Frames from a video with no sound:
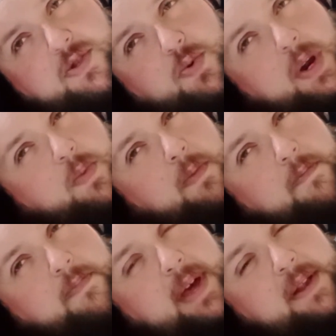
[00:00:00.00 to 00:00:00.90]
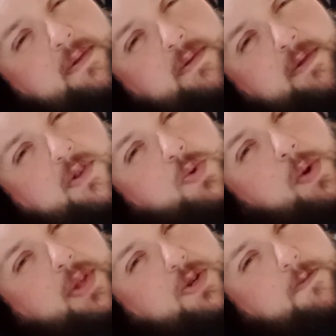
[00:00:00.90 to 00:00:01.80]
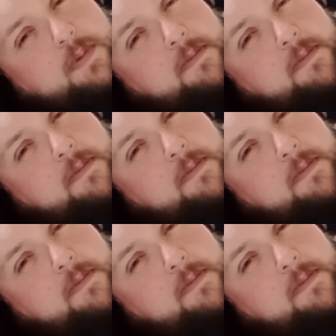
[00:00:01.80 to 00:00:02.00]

21 pin or 22 pin